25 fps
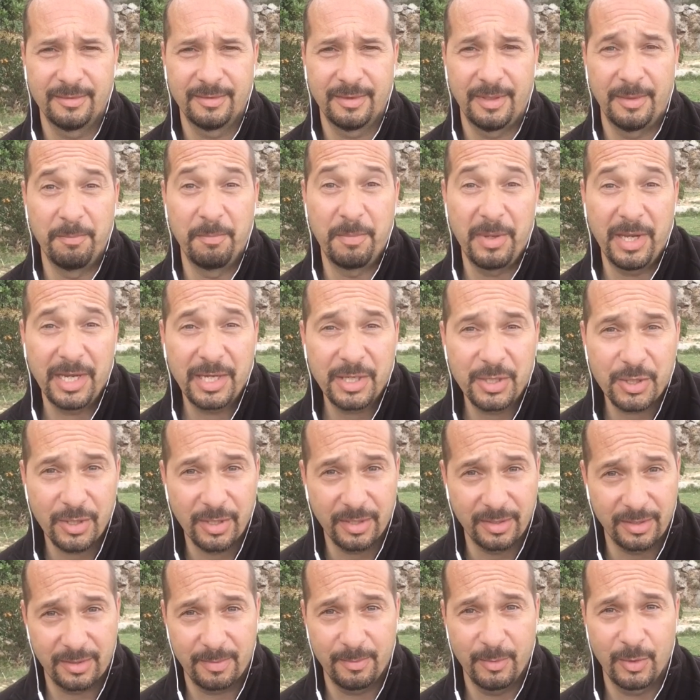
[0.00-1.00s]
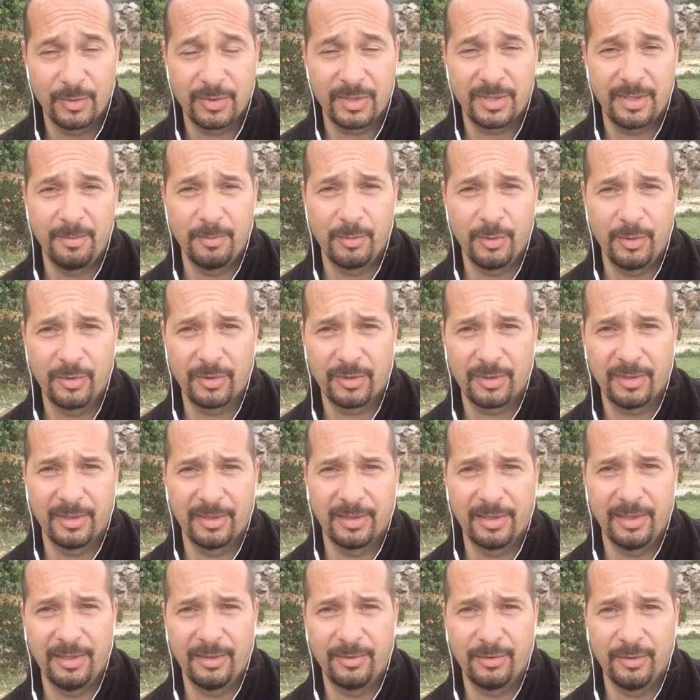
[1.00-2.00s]
and patience, most
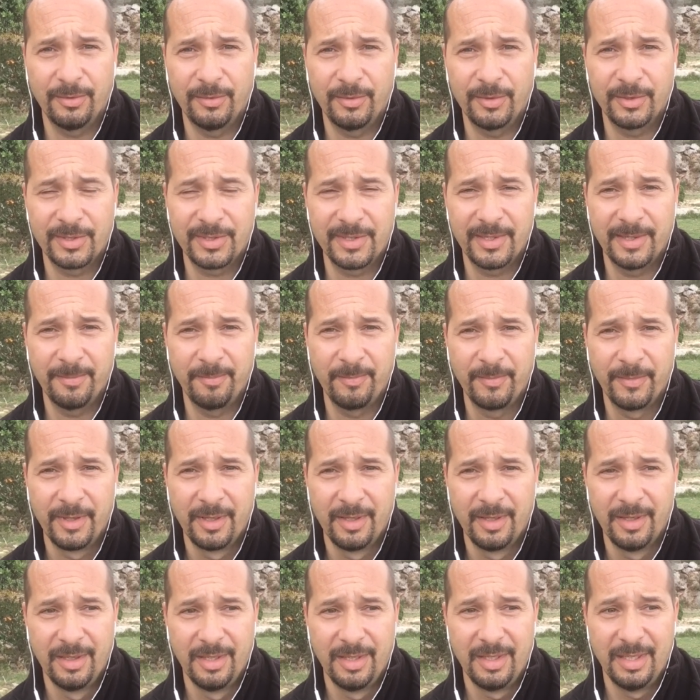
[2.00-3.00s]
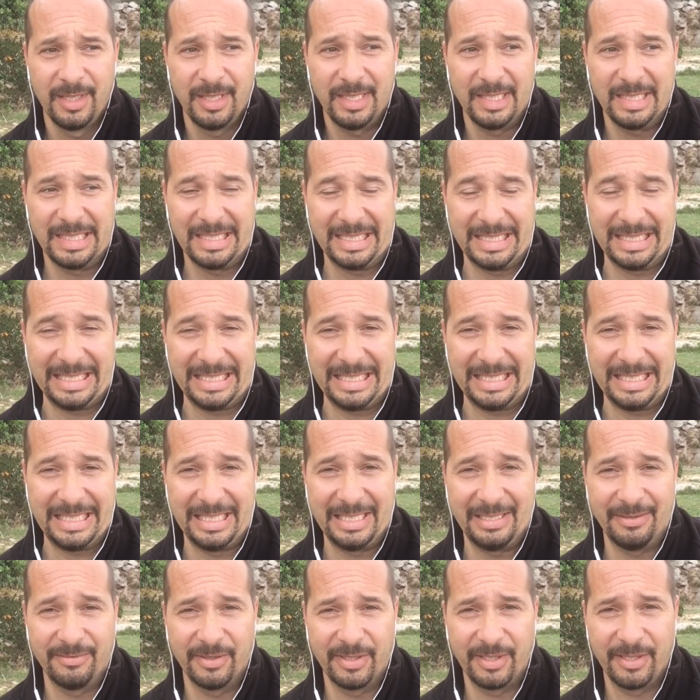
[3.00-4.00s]
importantly, towards them,
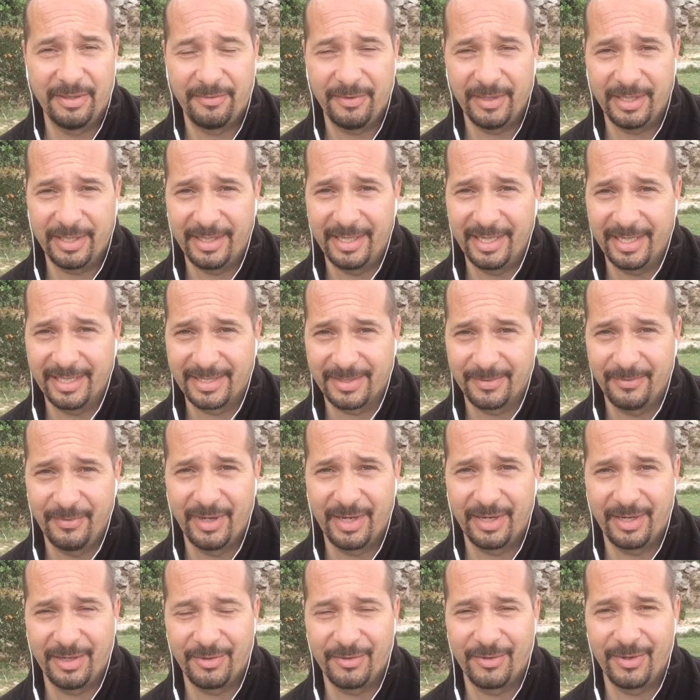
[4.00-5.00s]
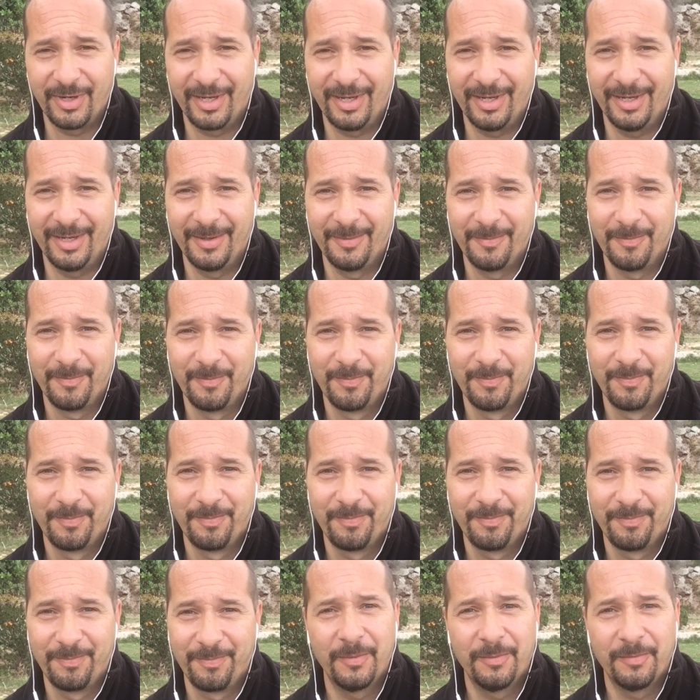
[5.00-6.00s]
even if it gets very tricky.
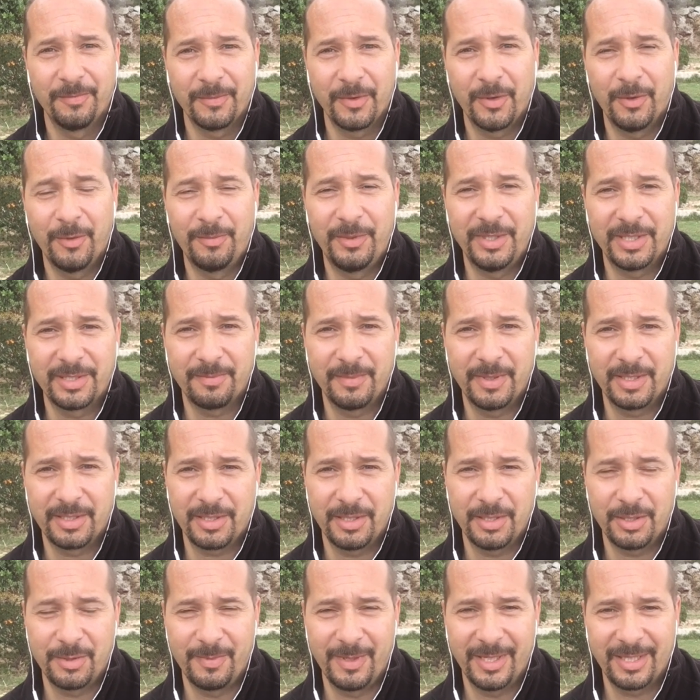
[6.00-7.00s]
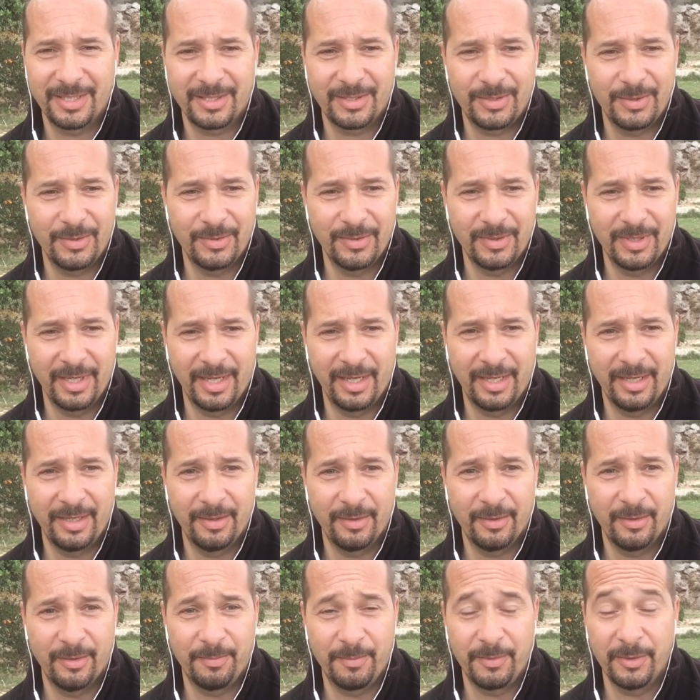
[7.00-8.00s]
Hope this message blessed you.
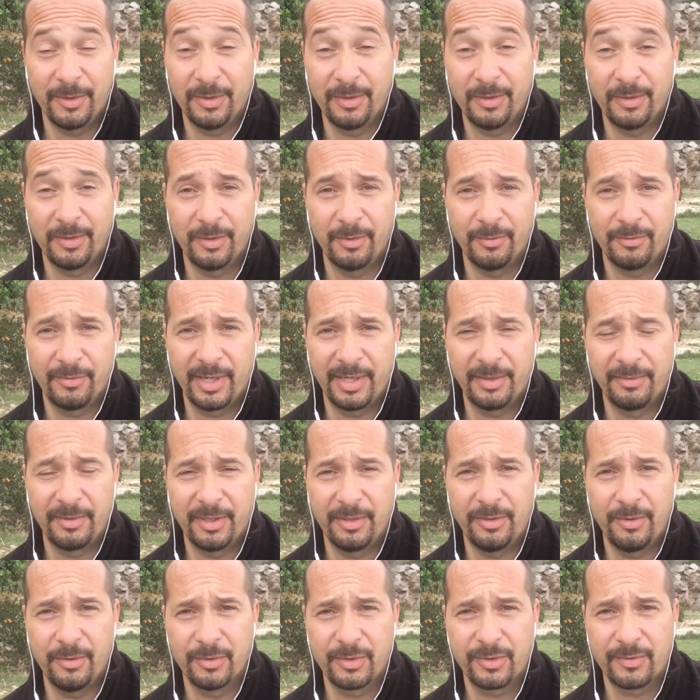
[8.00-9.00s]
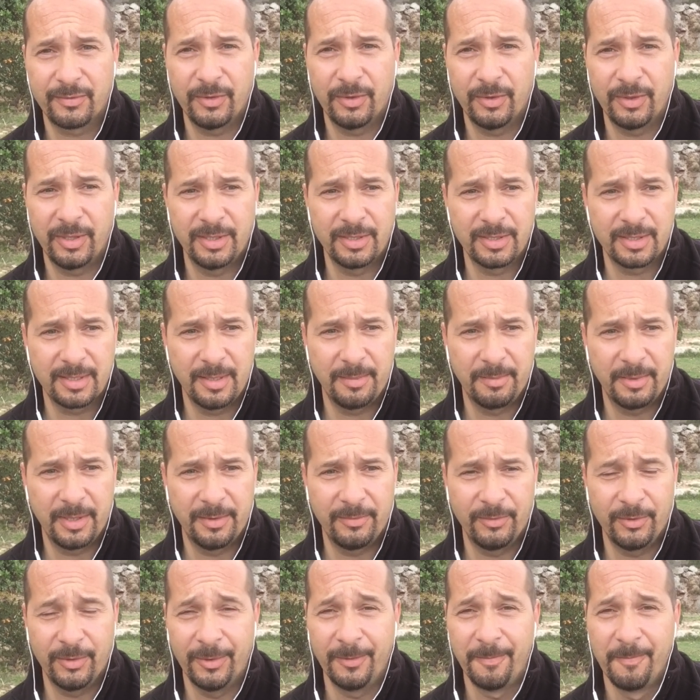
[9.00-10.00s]
I hope you found that useful in some
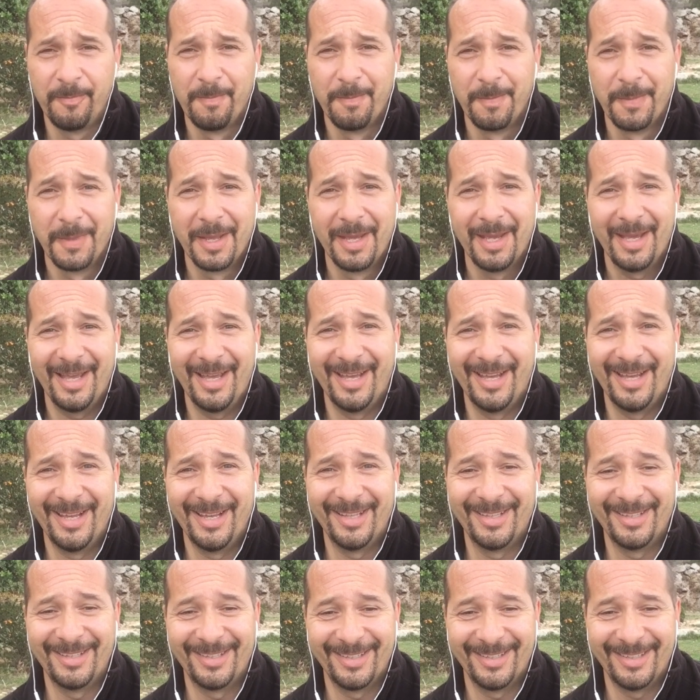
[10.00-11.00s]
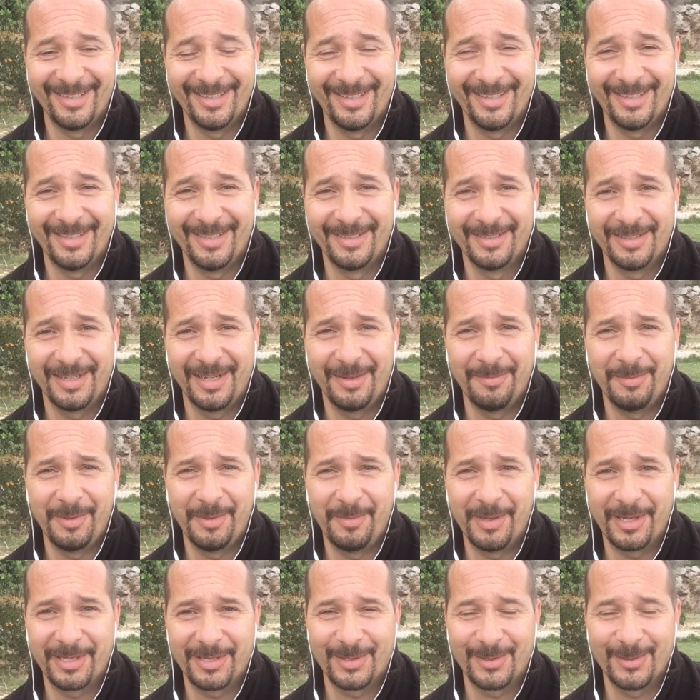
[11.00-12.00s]
level, and I'll
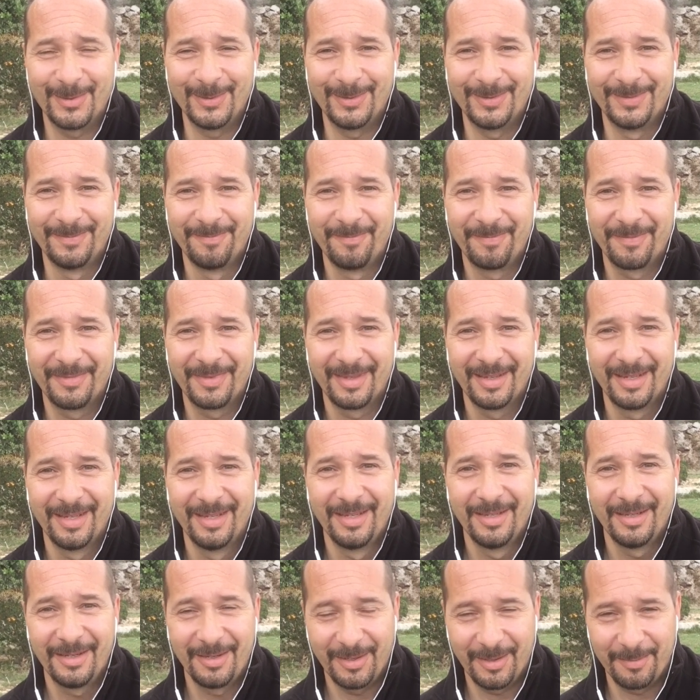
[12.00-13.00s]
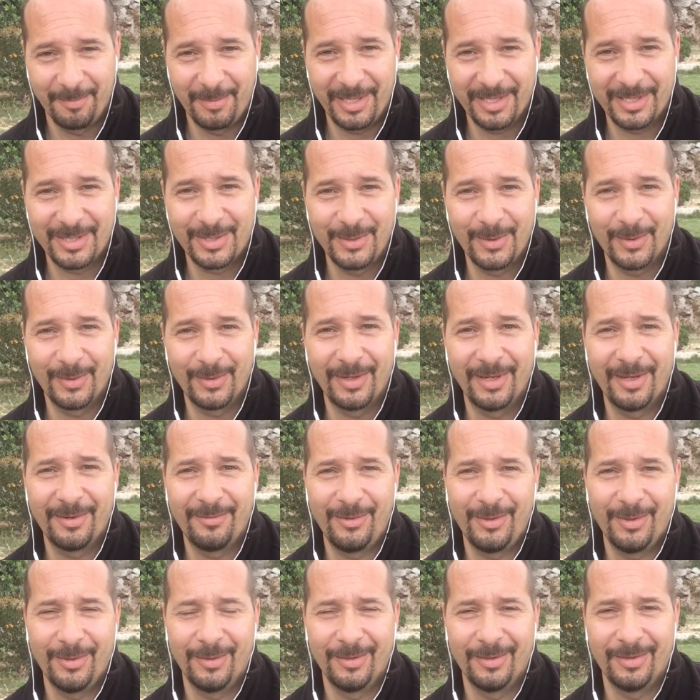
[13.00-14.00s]
be back soon. God bless you all,
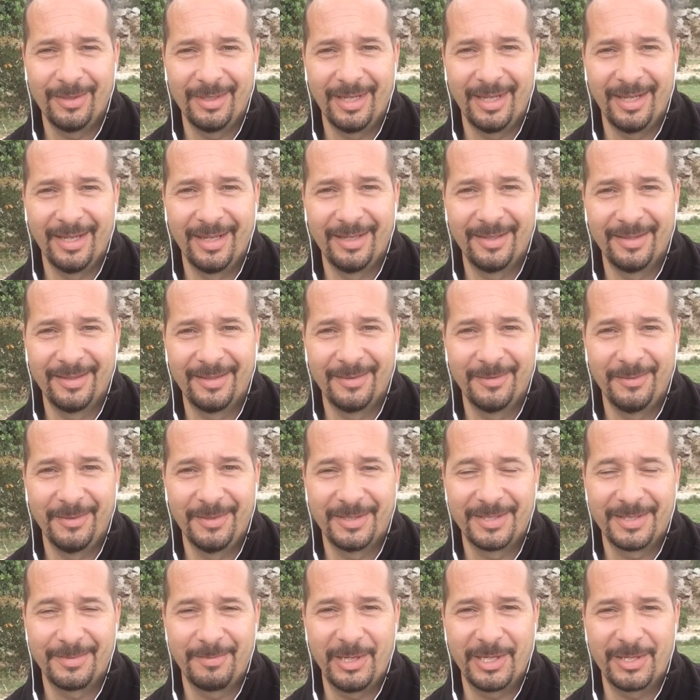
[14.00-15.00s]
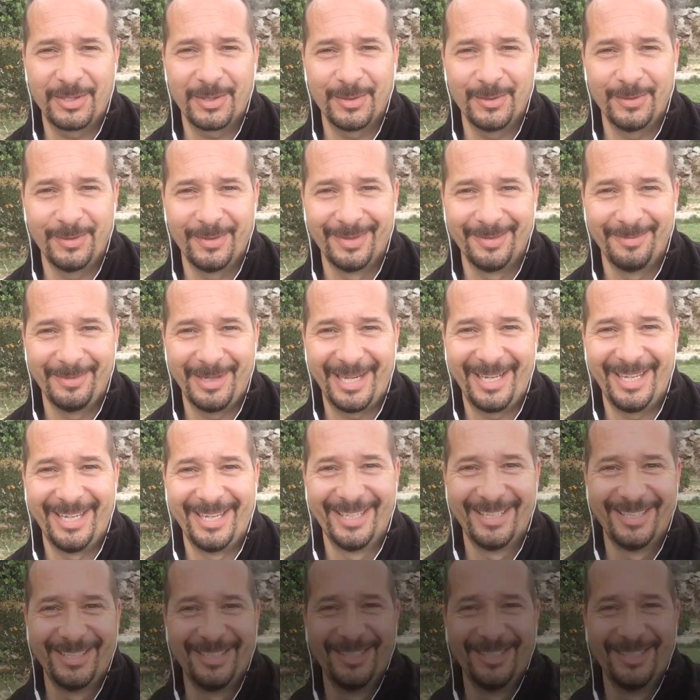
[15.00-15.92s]
love you all, and we'll speak soon. Bye.